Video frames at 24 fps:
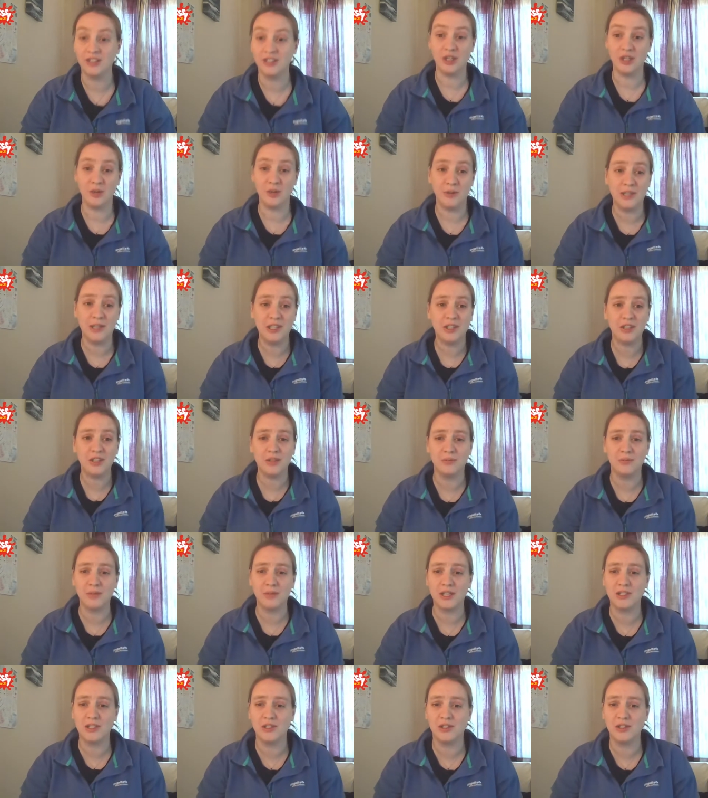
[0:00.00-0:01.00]
new-ish
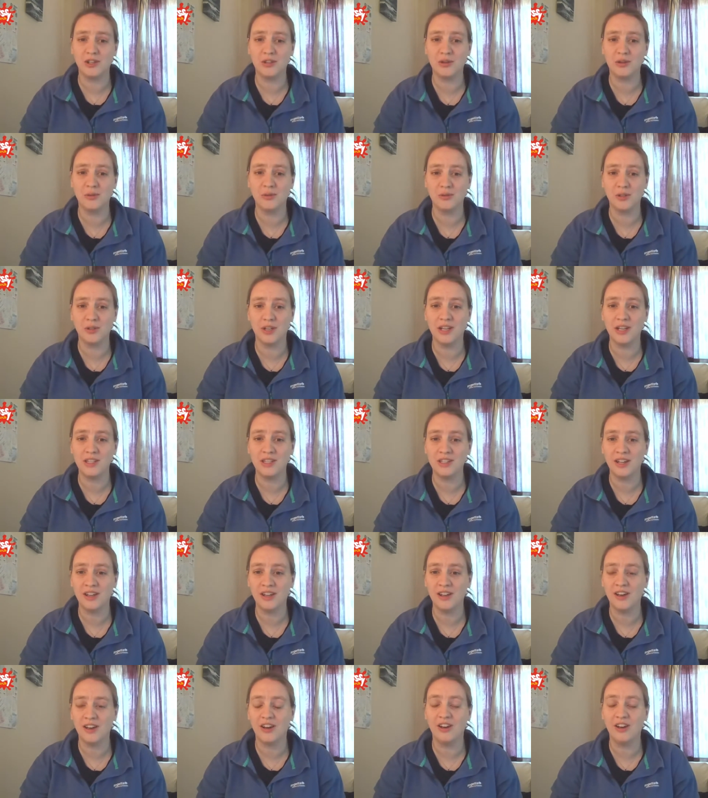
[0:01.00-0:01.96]
Messy Church coordinator.